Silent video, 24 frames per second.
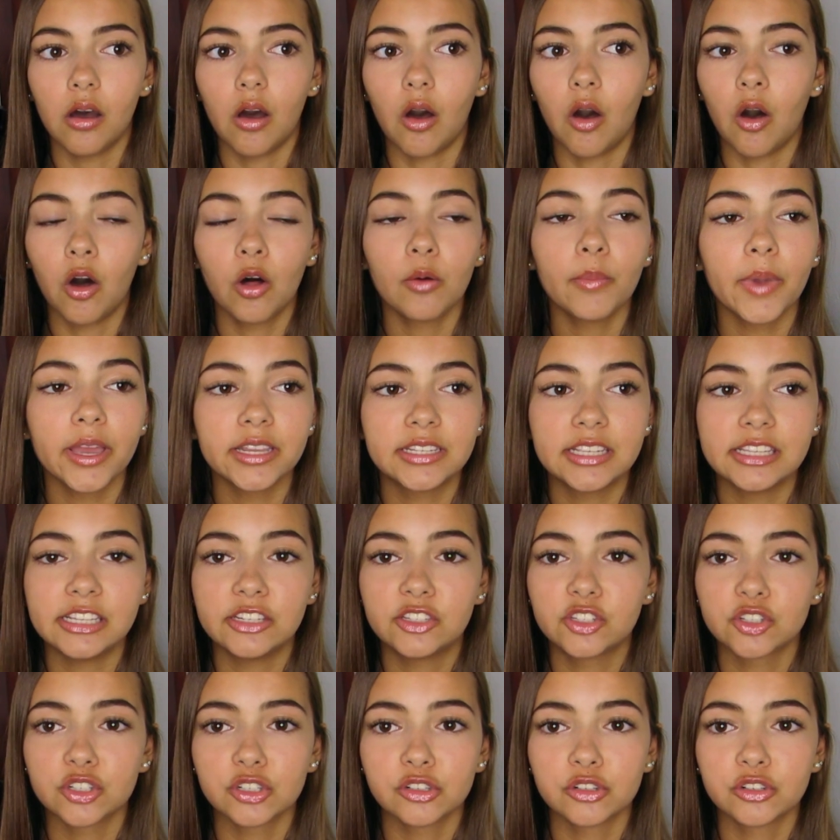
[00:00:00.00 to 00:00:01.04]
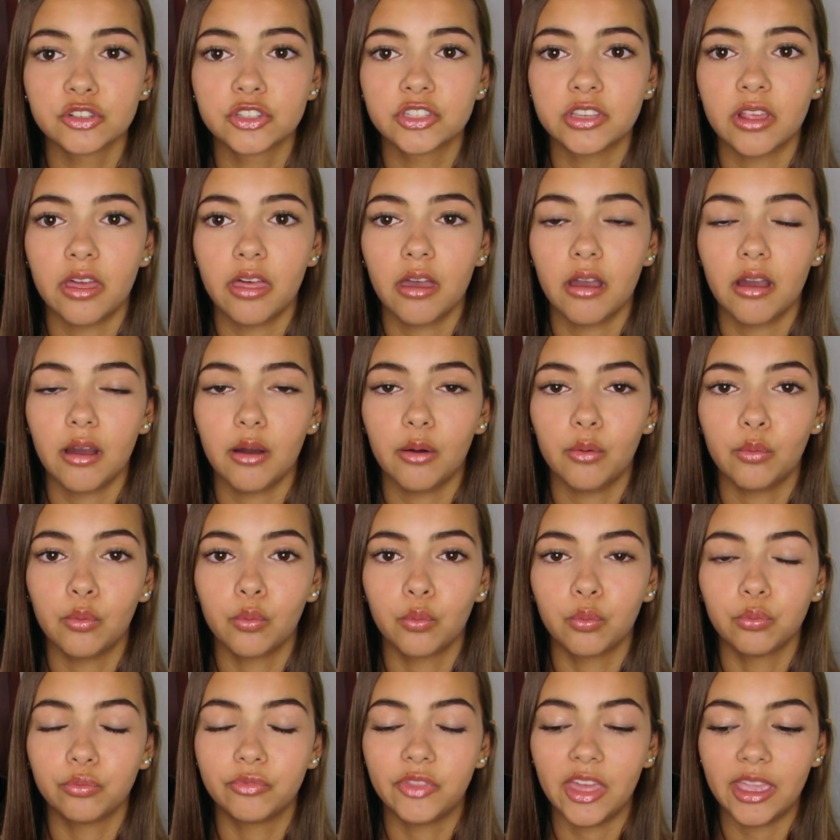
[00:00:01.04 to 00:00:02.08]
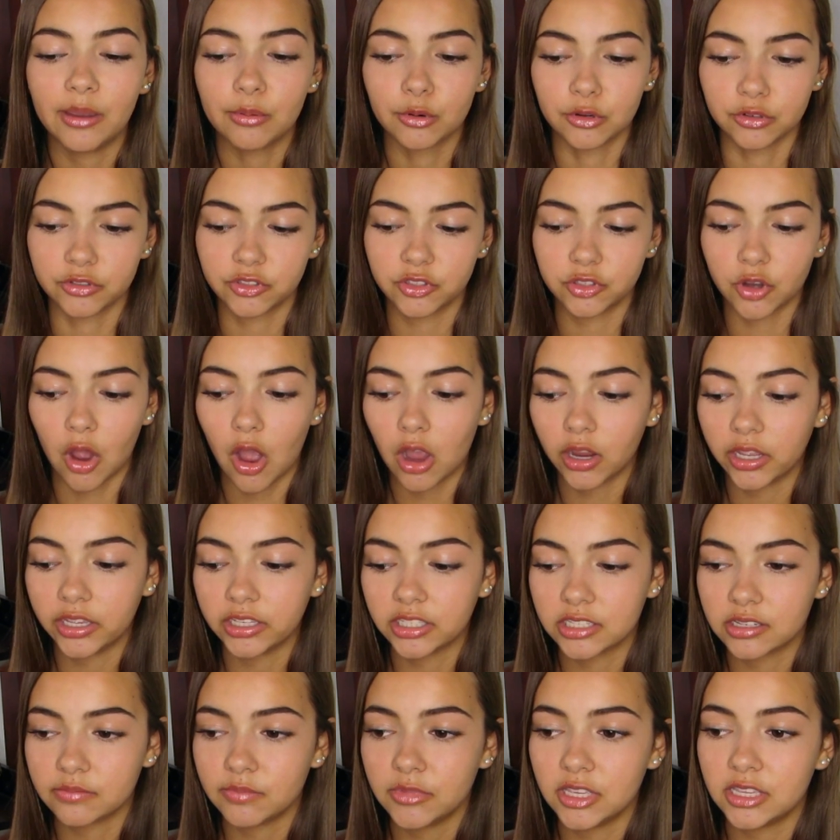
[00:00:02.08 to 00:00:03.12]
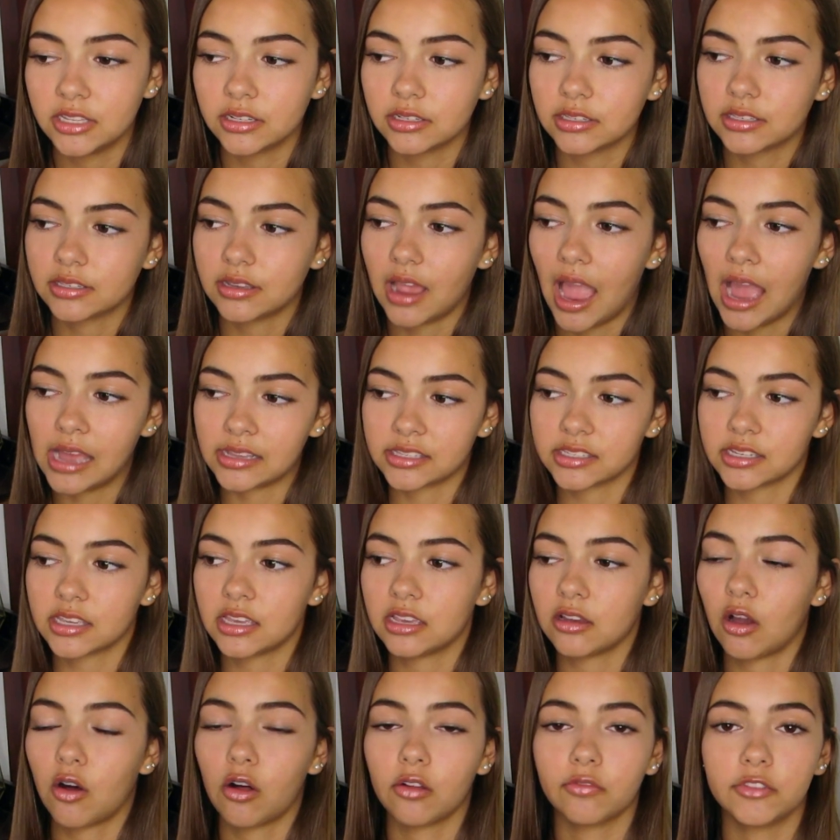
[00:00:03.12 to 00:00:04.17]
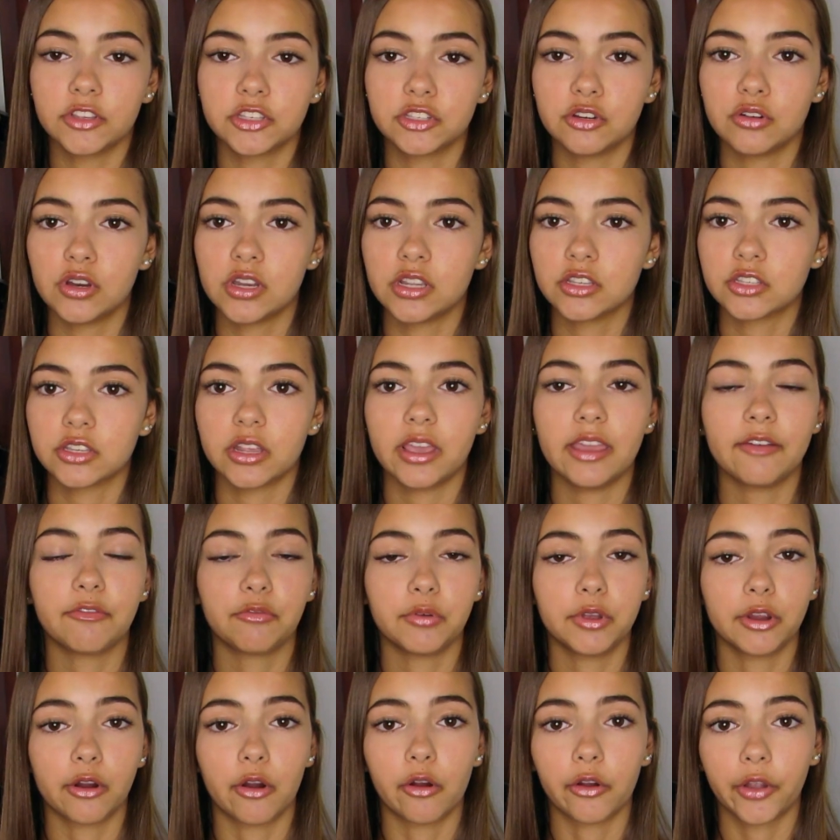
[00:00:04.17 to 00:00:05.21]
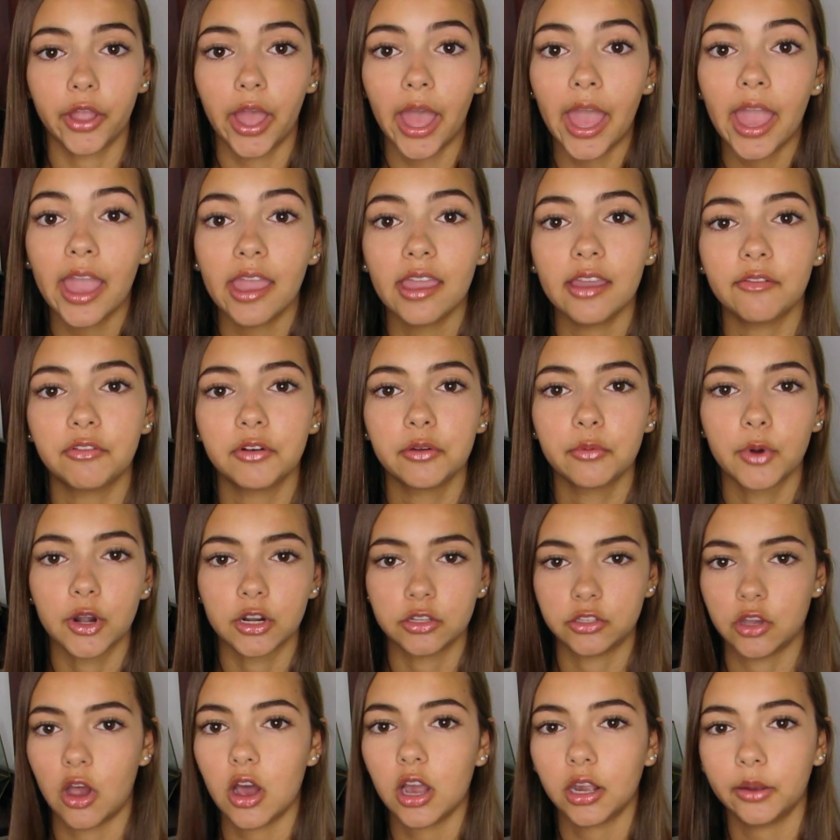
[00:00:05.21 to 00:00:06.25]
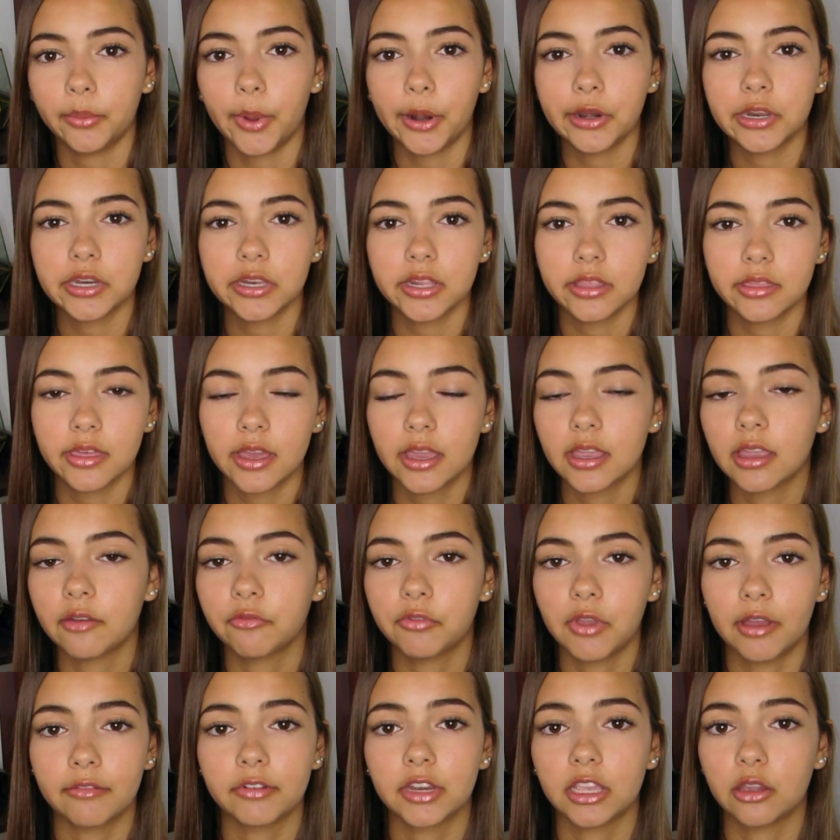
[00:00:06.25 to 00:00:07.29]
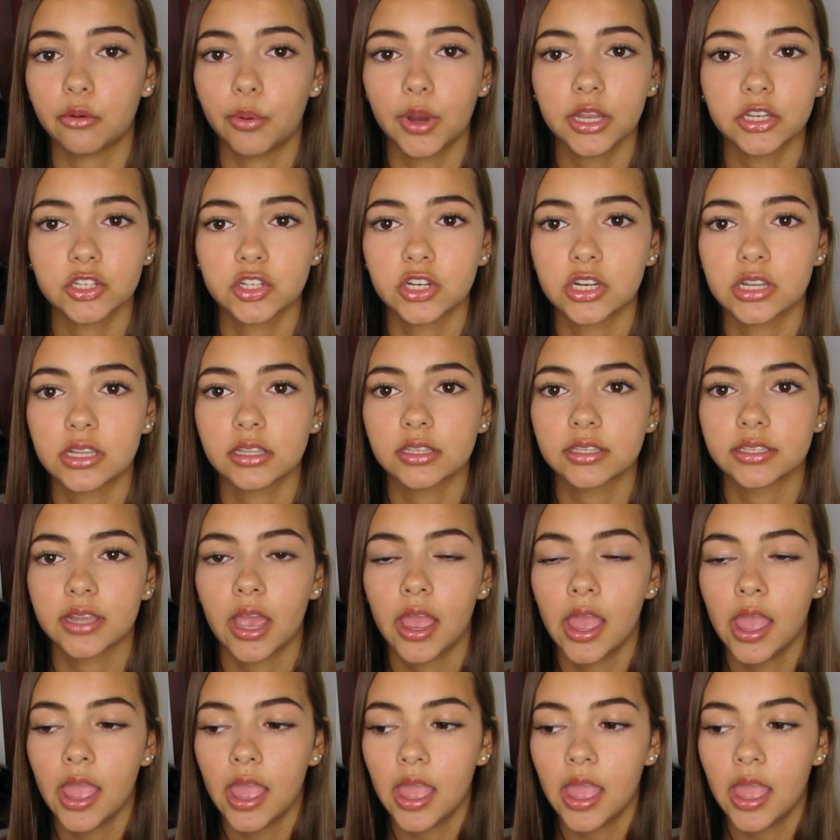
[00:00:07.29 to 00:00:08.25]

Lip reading: all my teachers, they were talking to me and asking all the students if we are okay, if we want to talk about anything, if we have any questions.